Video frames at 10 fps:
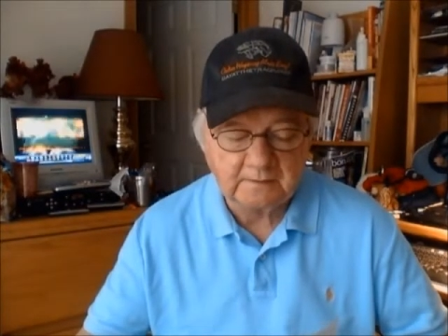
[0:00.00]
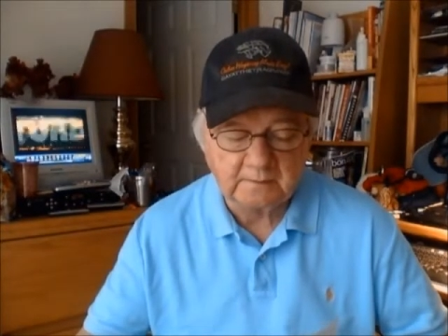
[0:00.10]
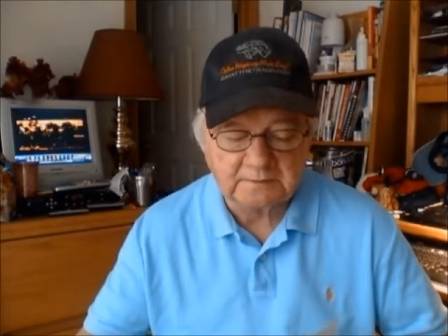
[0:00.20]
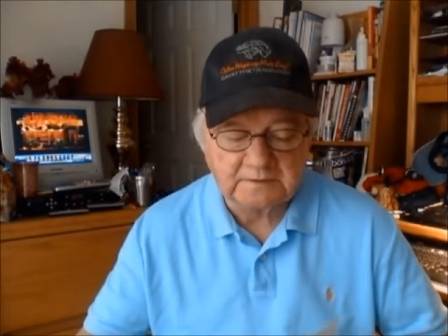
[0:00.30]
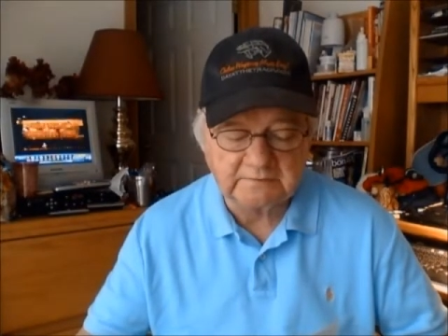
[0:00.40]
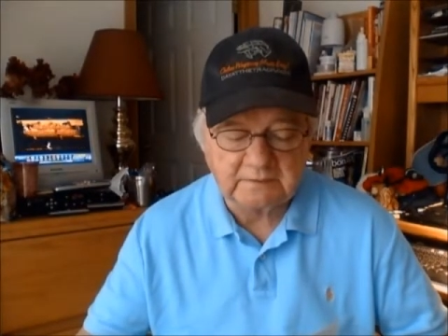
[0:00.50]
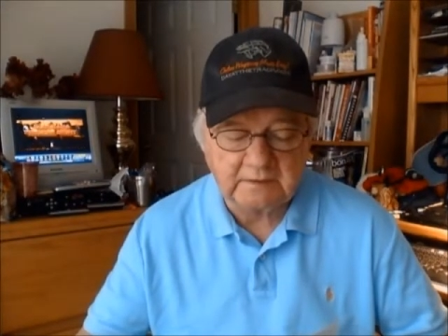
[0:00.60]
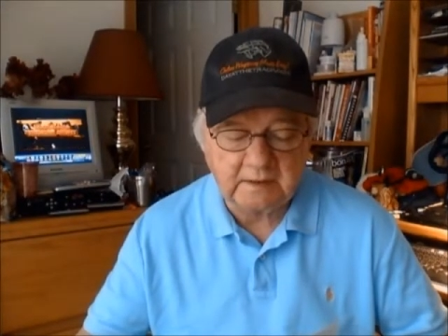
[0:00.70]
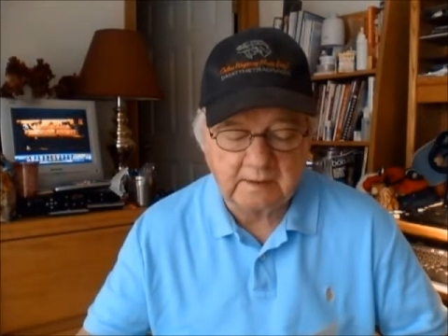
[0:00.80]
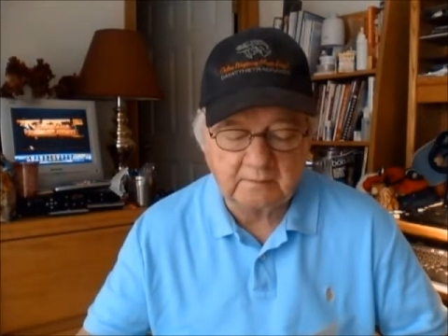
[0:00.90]
Number seven,
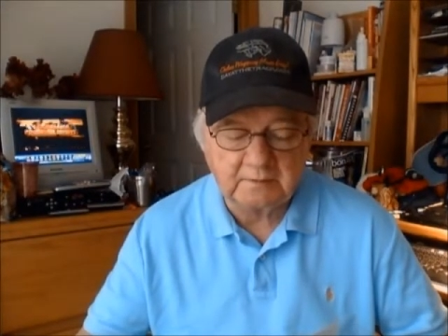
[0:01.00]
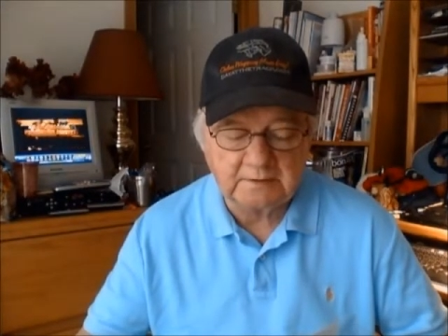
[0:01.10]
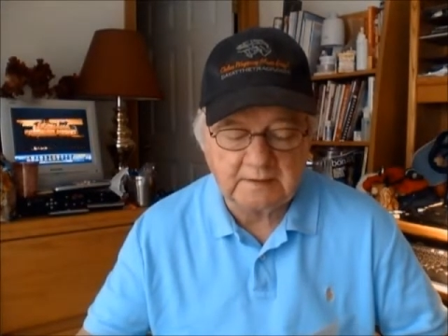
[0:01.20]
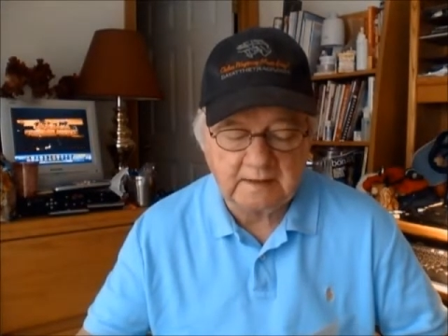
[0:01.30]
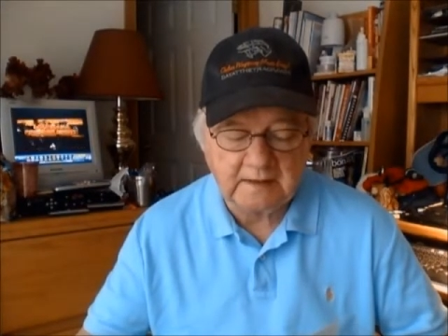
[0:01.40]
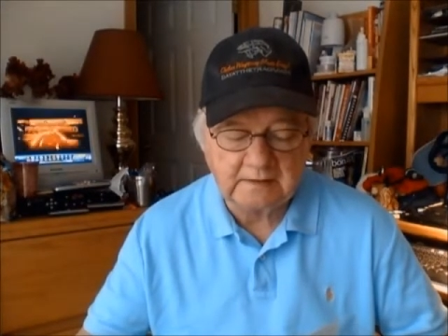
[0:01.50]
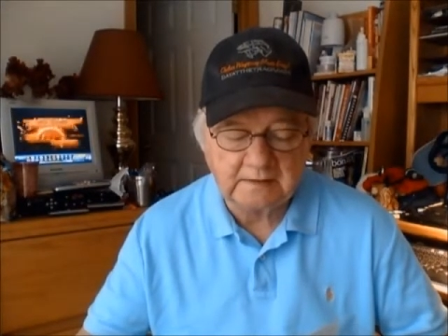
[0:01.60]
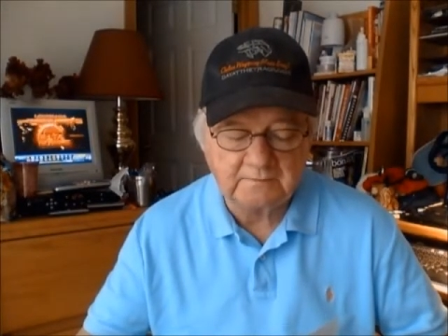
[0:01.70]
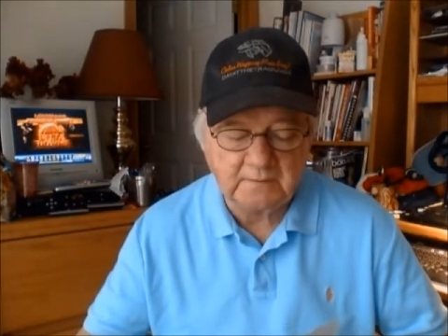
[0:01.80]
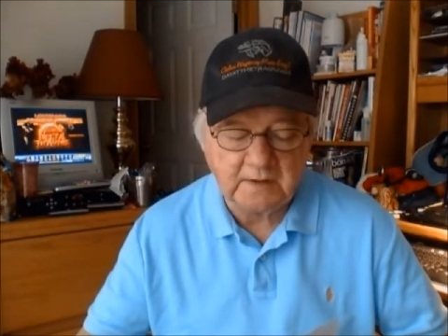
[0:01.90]
Cameron
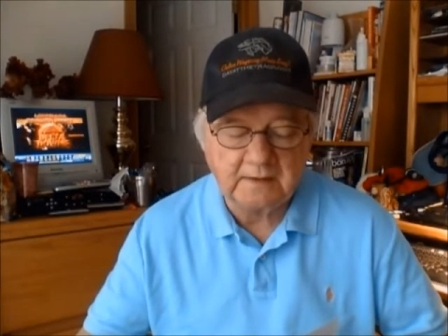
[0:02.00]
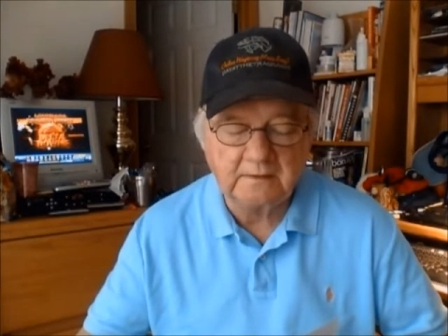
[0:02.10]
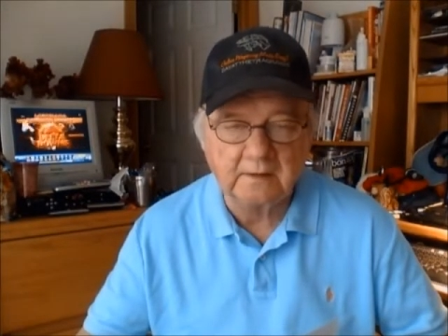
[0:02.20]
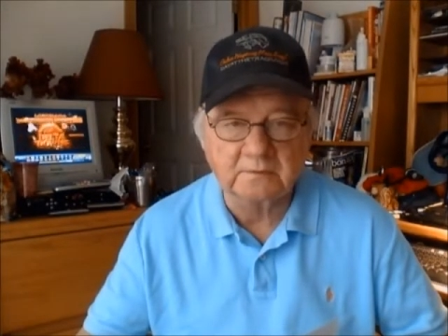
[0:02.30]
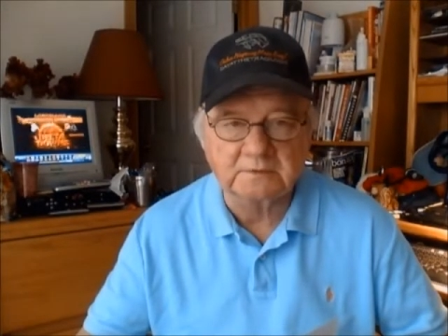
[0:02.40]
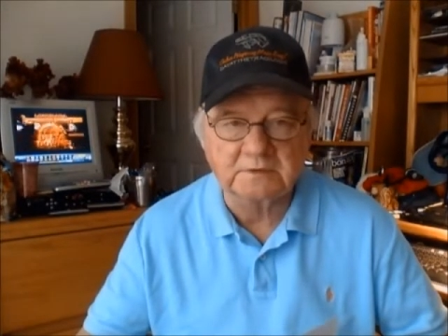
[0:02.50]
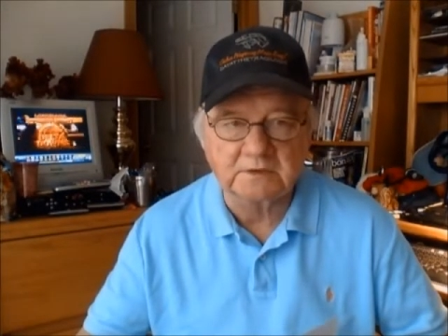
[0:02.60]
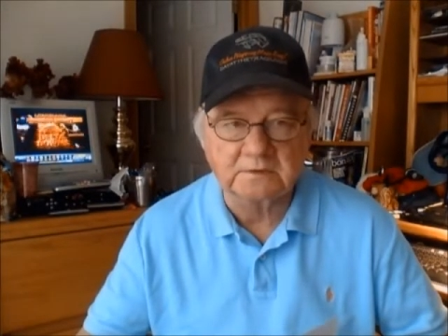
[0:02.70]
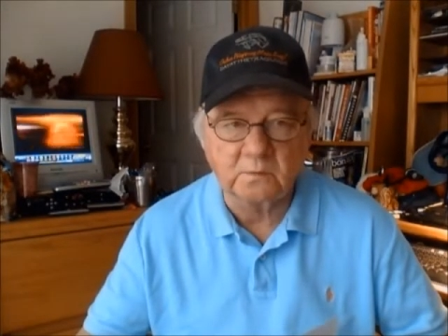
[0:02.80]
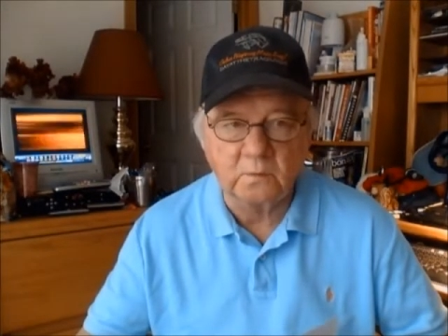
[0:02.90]
Canyon. And number
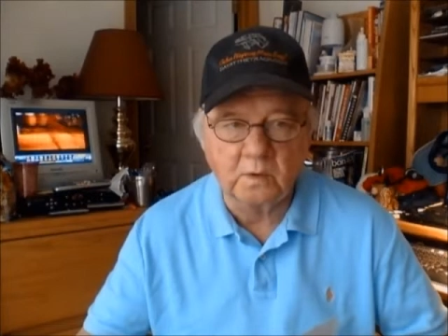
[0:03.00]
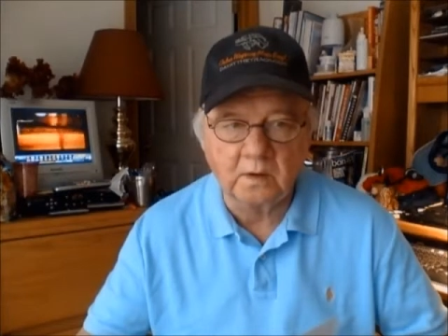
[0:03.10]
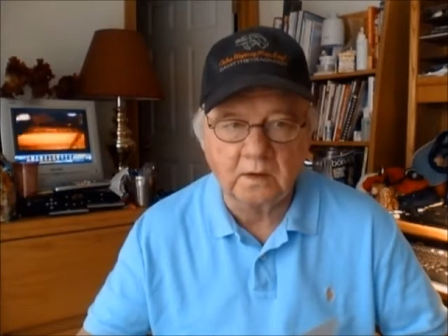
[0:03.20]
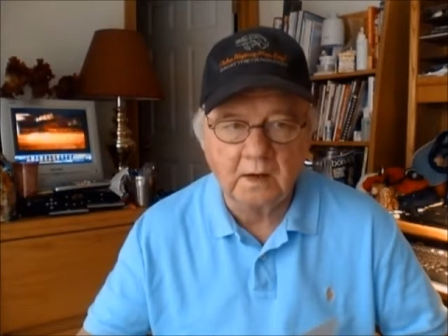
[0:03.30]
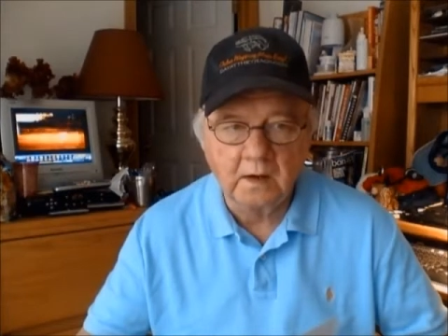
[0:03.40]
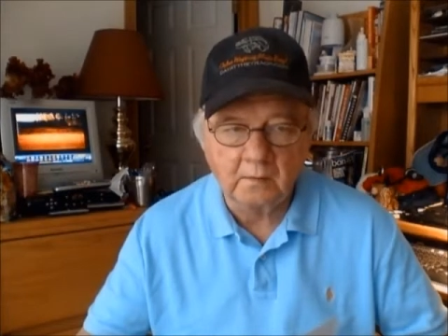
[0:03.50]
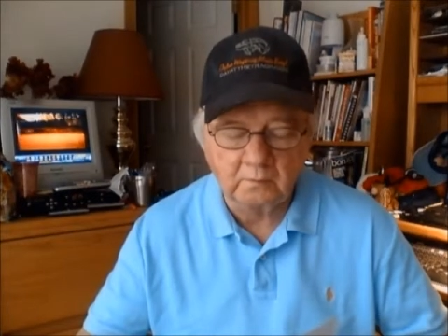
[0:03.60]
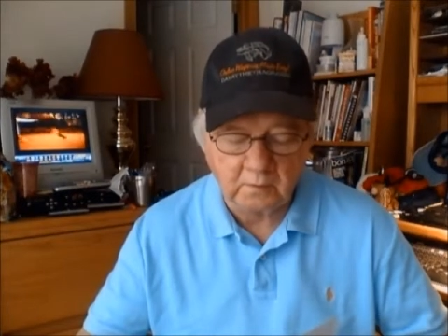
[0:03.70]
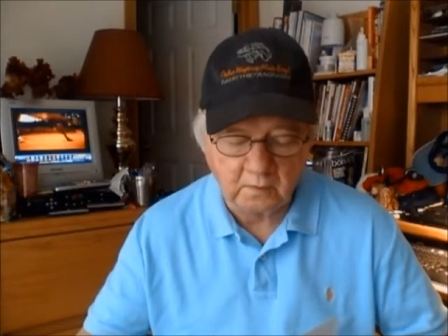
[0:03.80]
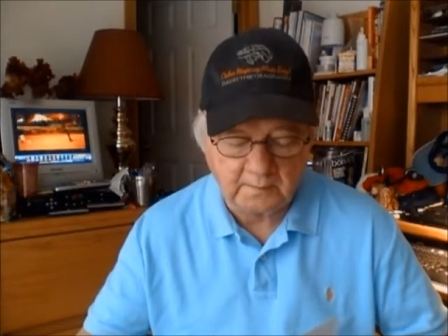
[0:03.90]
six, War
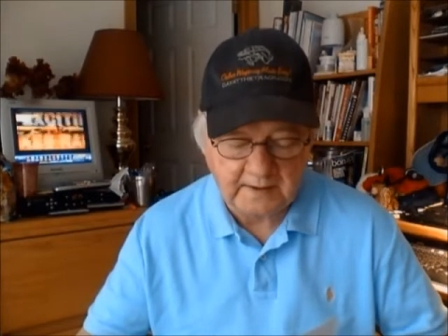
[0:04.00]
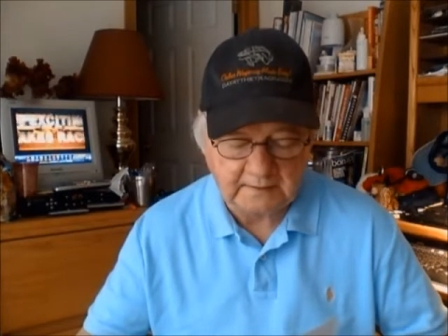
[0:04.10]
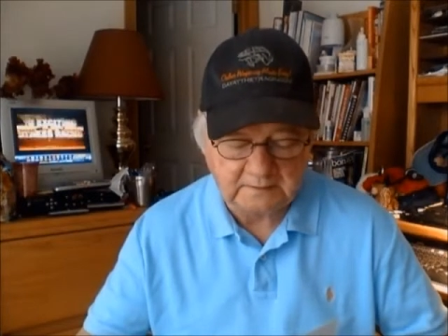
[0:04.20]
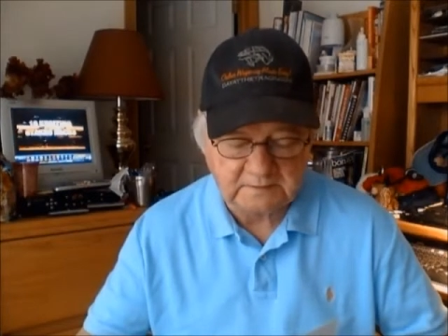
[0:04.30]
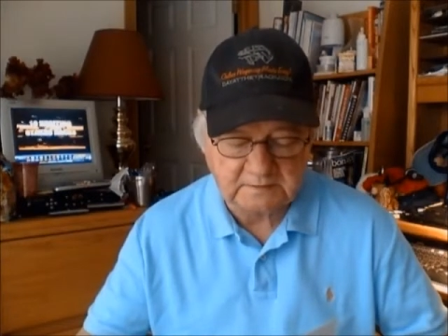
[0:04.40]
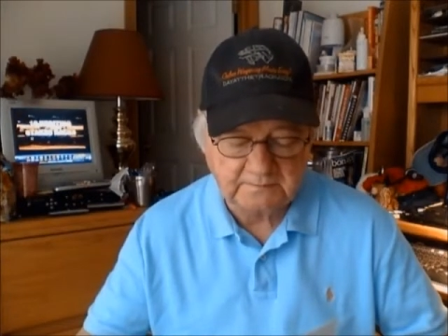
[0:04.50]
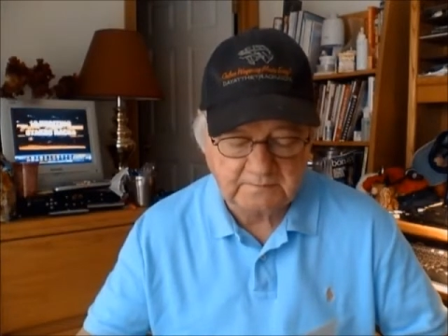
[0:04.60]
Romance.